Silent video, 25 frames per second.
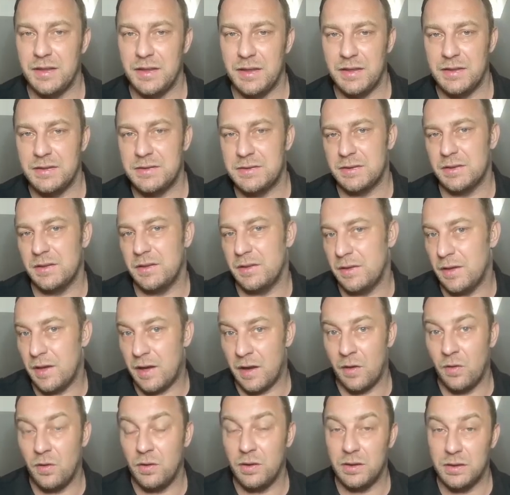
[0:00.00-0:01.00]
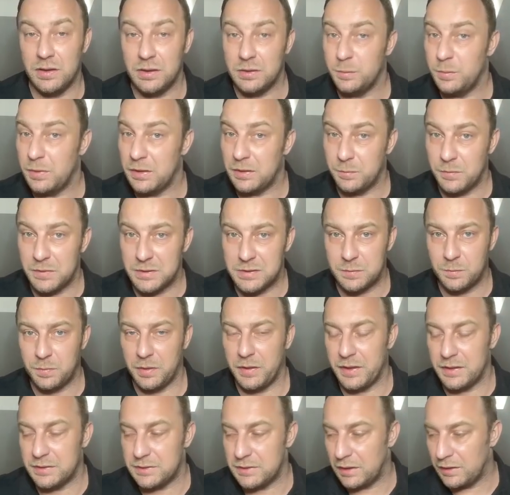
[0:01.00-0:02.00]
is now a little bit
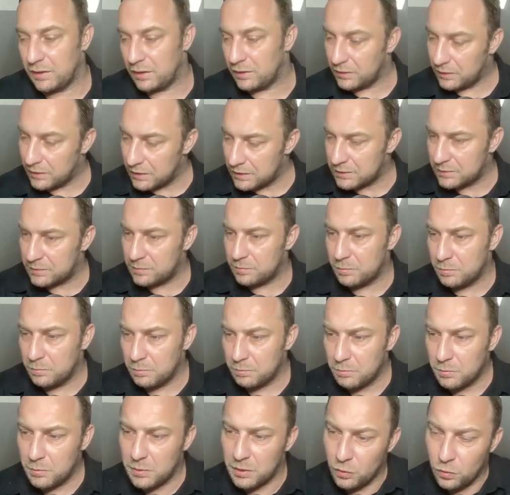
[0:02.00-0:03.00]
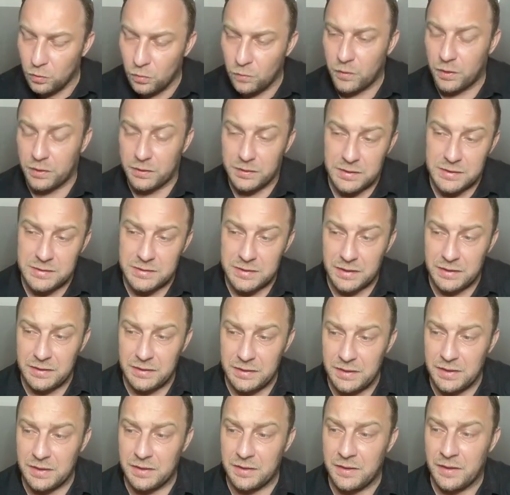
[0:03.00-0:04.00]
misplaced and this maneuver this
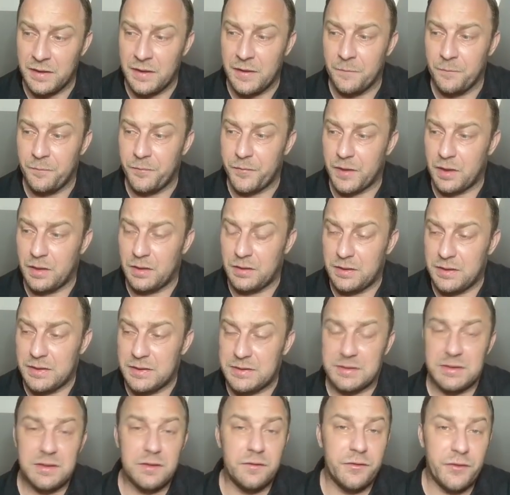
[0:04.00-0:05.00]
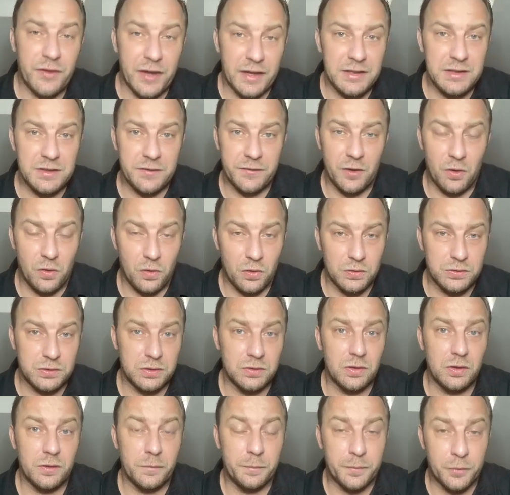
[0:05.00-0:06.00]
idea uh, this defensive
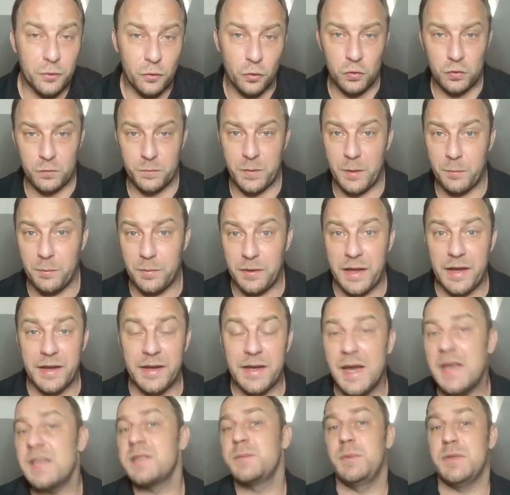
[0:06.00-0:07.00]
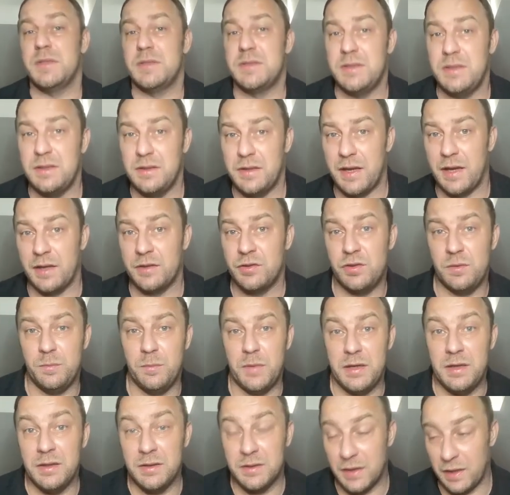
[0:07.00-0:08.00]
also approach by black has been seen actually
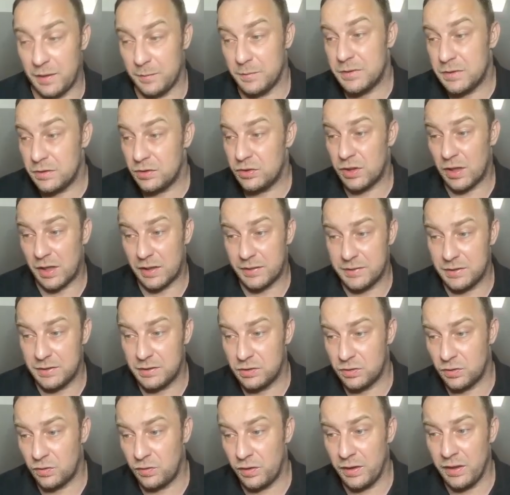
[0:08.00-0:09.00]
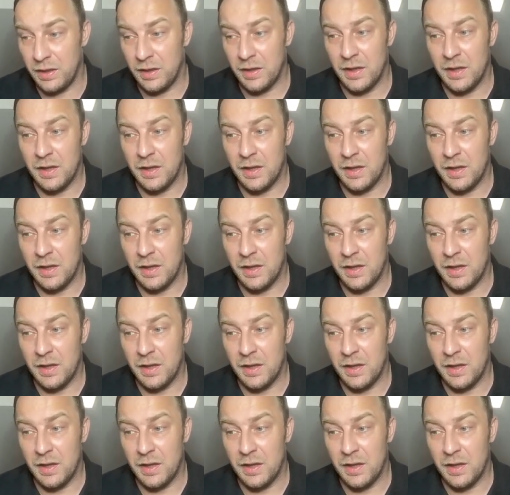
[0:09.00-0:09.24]
many times in chess history